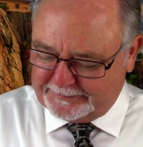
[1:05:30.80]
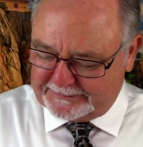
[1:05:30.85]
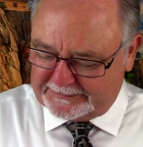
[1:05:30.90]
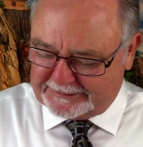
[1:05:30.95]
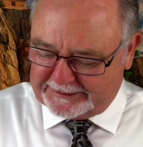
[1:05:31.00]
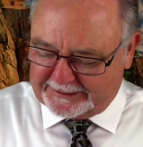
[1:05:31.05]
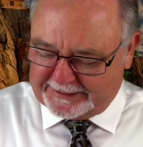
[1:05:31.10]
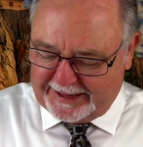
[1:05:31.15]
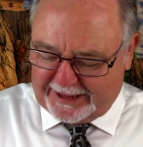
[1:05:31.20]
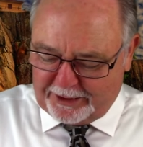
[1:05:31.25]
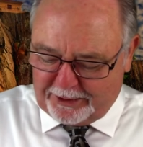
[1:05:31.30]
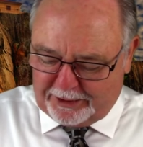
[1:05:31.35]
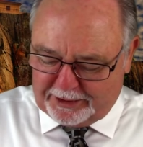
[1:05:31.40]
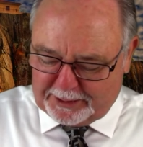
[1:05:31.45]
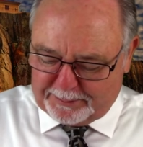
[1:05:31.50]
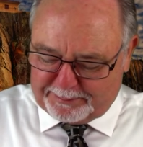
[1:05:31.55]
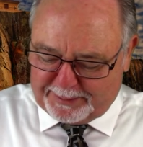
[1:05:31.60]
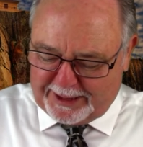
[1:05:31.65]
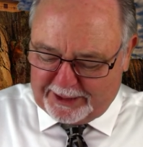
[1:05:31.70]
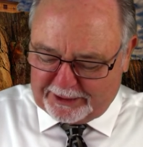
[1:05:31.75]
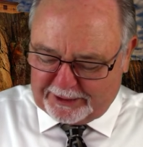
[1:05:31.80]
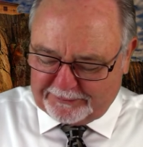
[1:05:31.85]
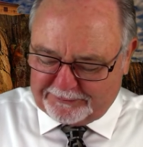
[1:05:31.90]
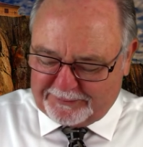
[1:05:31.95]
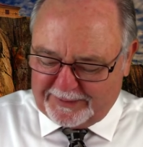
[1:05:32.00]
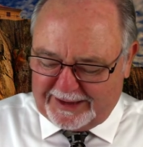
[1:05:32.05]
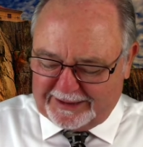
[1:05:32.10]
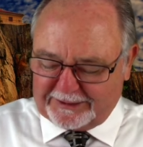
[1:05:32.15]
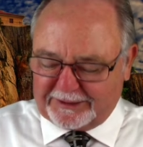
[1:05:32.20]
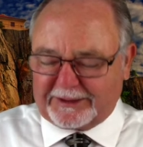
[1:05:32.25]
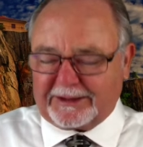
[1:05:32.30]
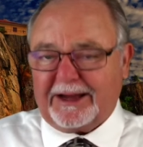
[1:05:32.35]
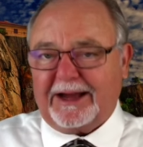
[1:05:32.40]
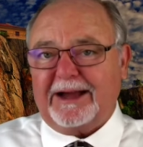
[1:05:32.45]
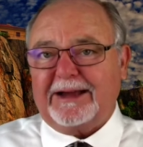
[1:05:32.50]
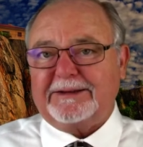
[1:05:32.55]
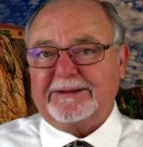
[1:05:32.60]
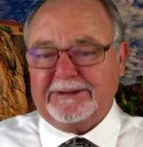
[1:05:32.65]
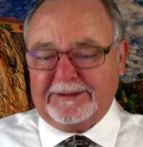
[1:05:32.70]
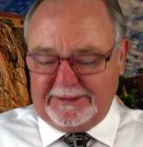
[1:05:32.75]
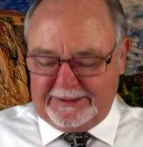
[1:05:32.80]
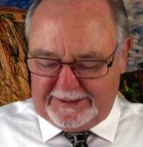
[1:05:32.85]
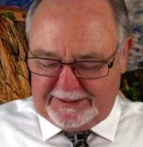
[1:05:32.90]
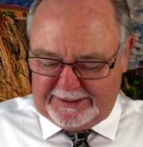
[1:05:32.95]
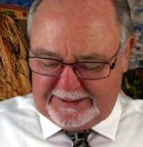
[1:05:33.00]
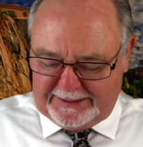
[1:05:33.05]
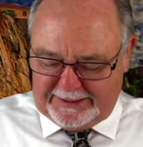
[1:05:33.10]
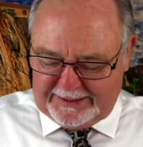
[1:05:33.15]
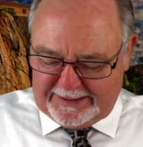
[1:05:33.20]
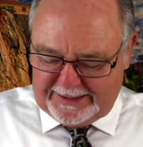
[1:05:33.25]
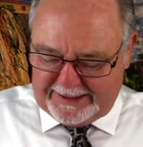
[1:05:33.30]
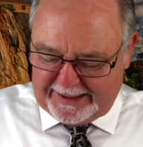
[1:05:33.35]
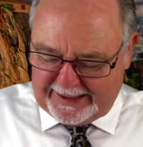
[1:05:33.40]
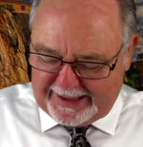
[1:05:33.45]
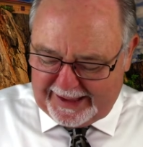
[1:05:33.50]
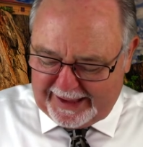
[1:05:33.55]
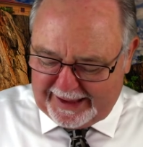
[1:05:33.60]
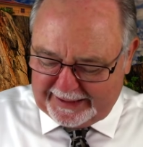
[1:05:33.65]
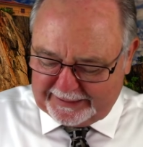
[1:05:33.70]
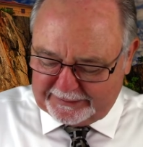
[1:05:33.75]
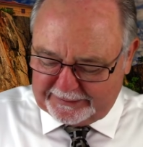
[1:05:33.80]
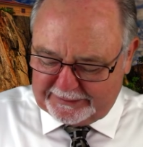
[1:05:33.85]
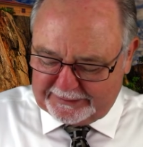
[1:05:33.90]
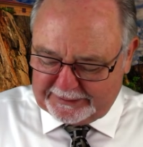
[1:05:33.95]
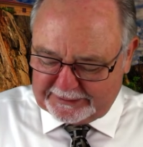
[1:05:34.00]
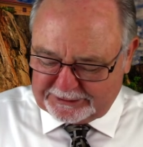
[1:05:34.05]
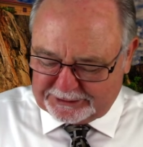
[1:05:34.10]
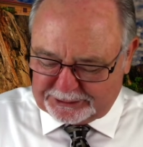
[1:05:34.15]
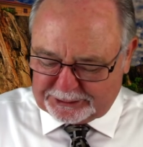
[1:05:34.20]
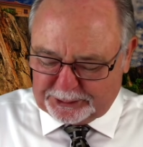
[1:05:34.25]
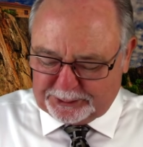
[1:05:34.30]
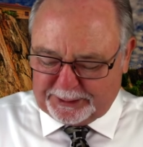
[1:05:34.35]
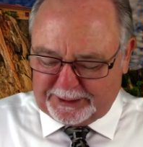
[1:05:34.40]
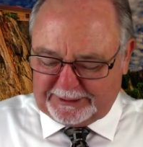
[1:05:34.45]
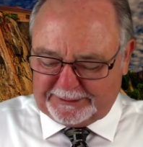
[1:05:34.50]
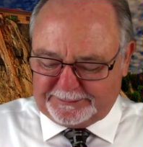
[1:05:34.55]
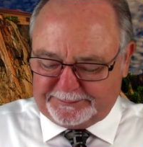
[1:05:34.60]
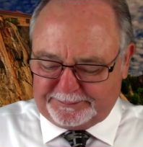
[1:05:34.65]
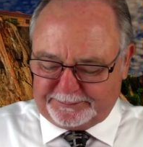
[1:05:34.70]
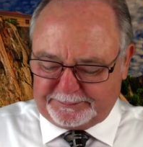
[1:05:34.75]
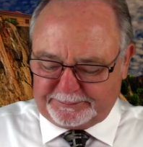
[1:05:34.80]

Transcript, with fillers: It's a day all about our Father God and Yeshua.